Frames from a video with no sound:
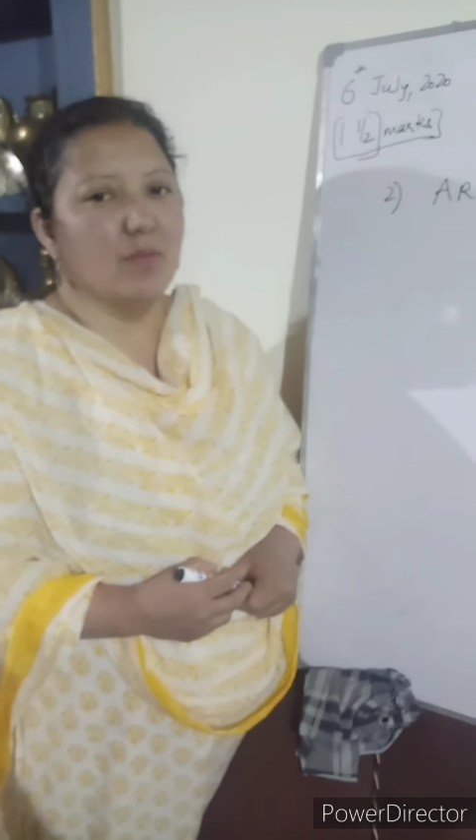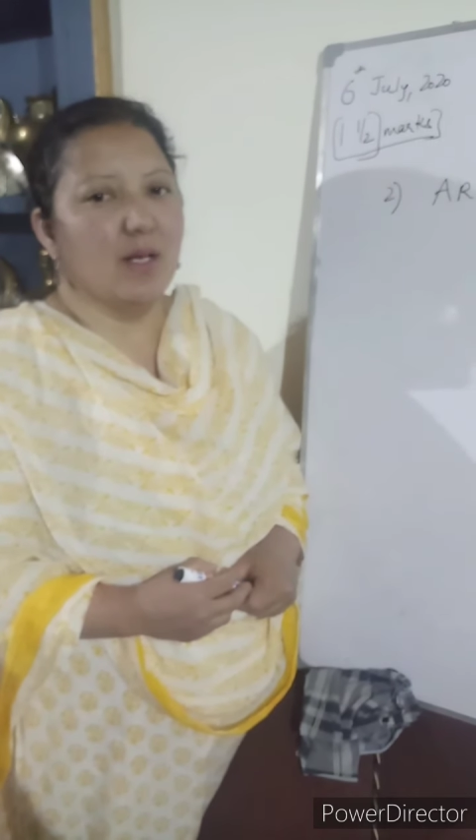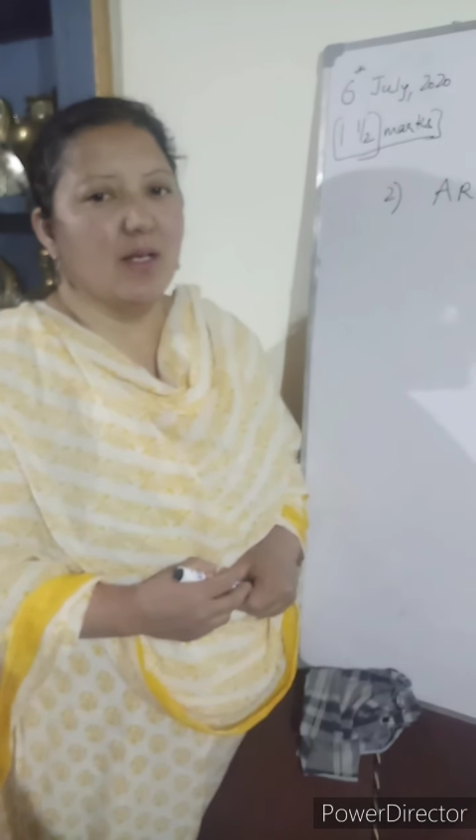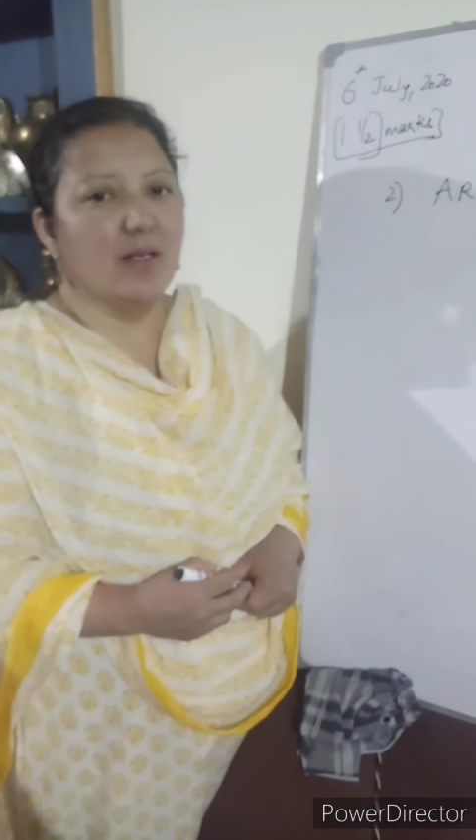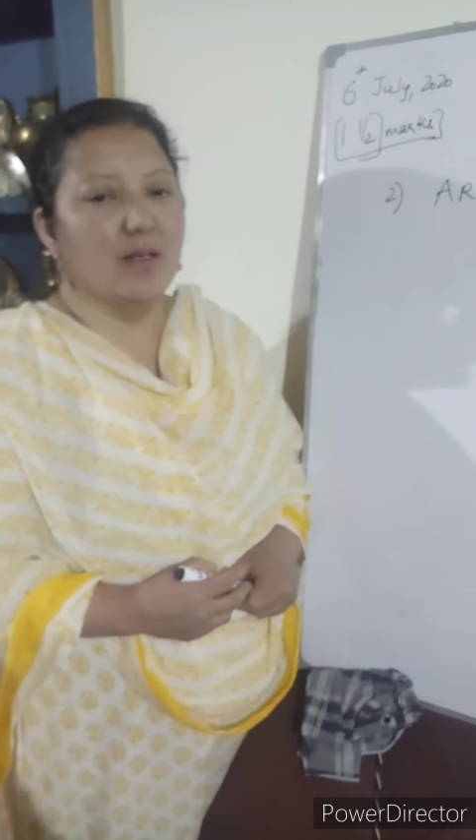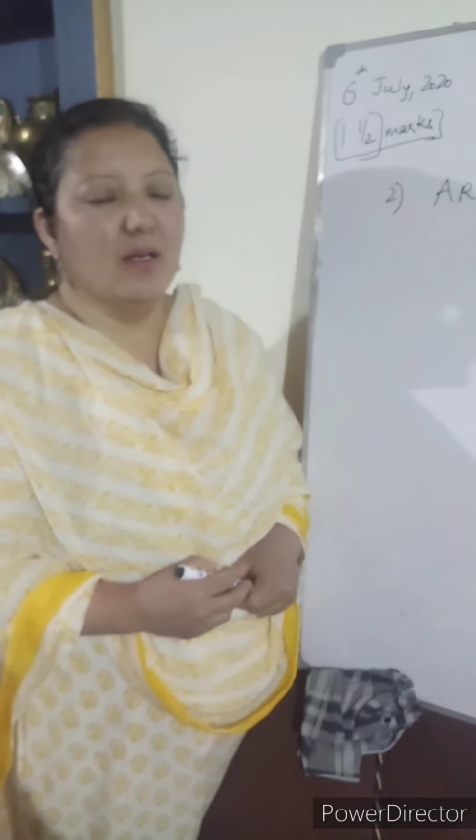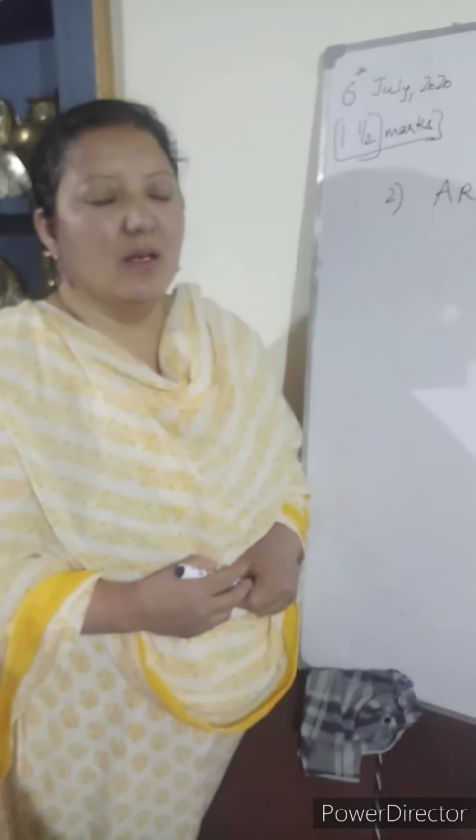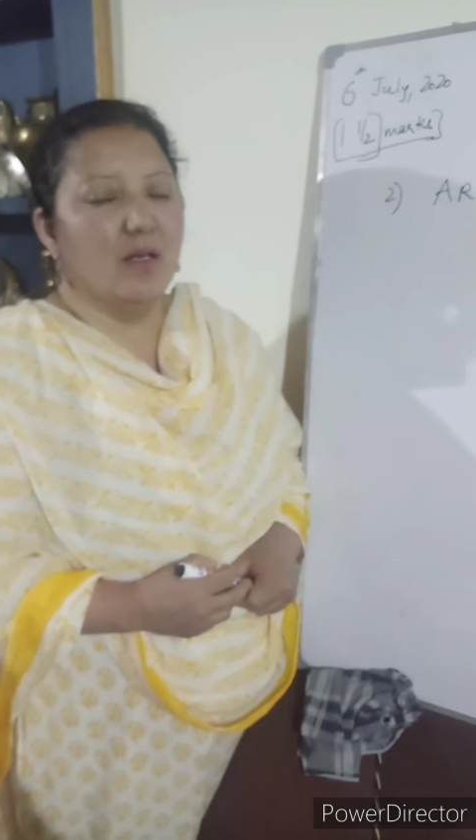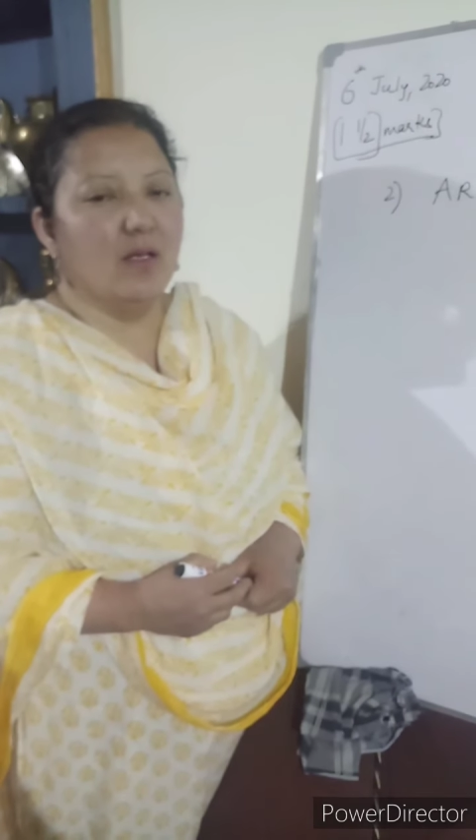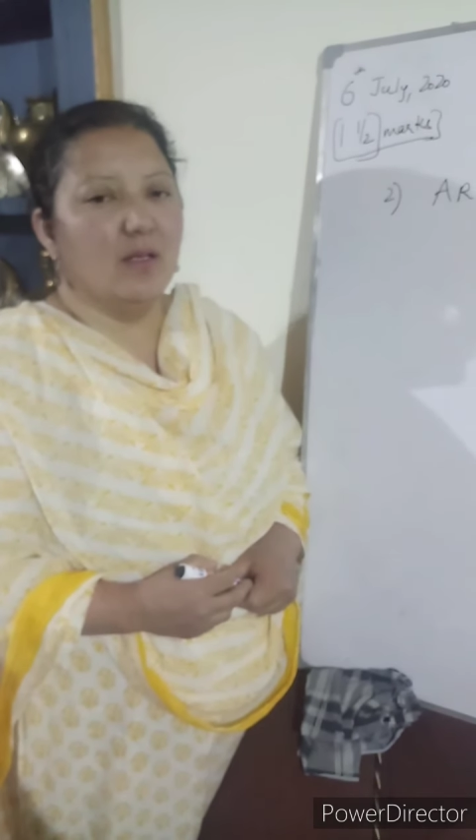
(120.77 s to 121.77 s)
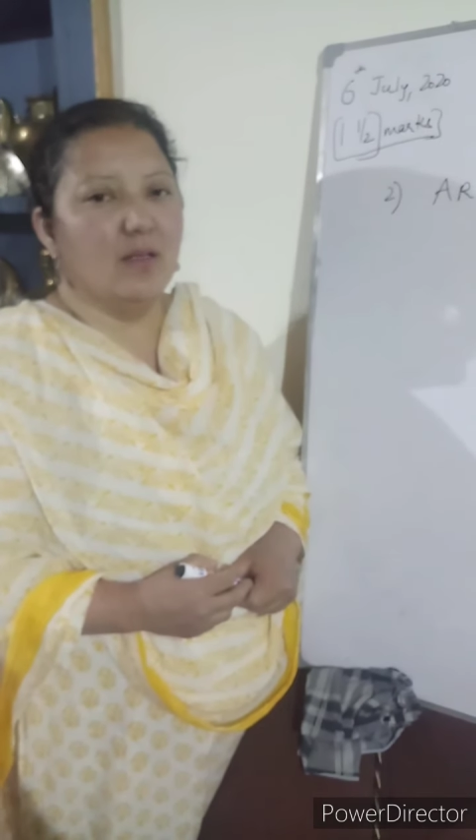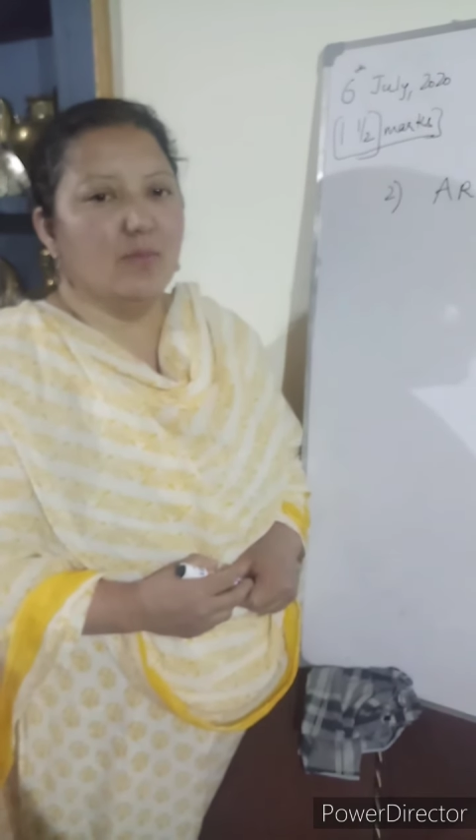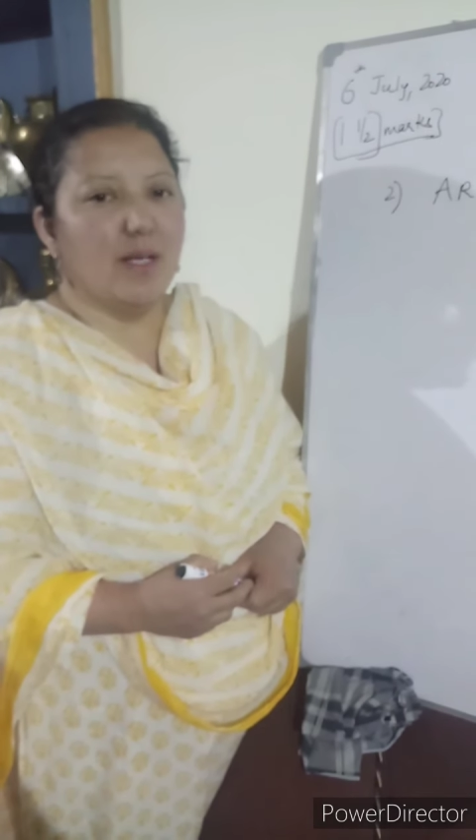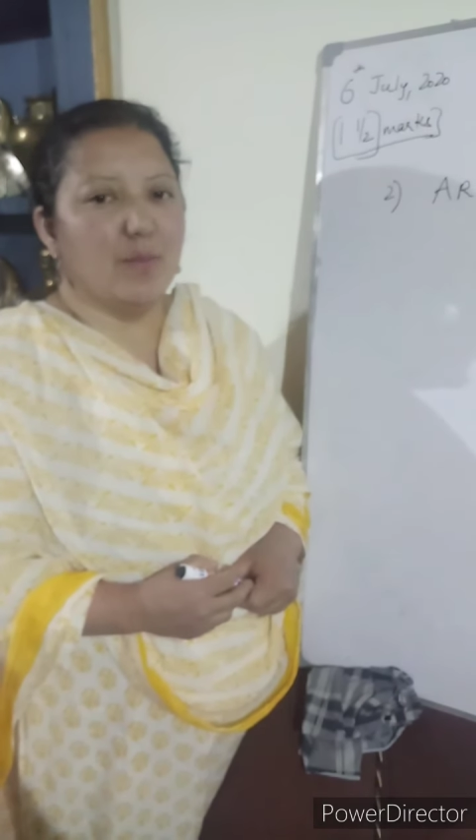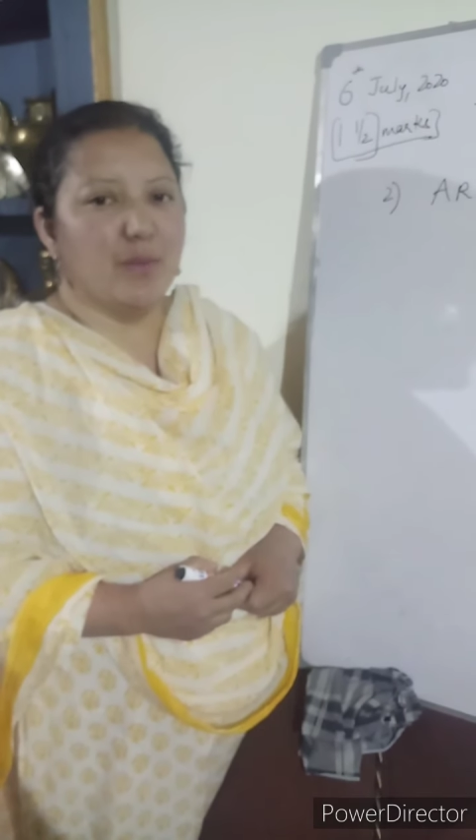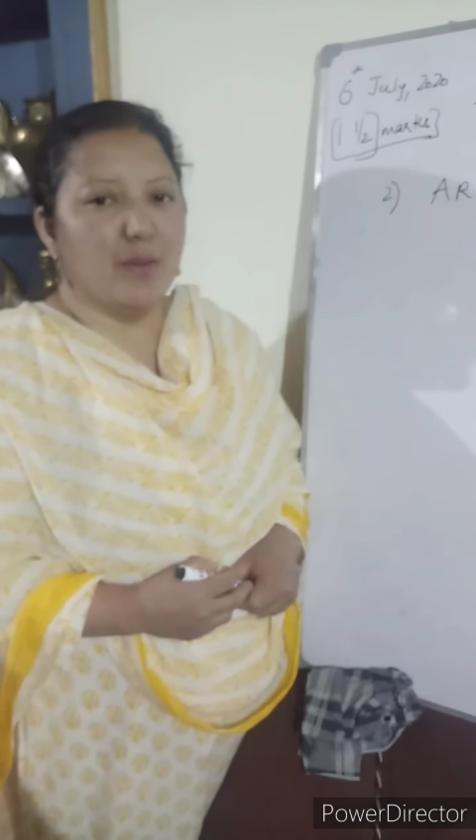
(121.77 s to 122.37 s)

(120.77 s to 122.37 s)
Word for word: by uh, by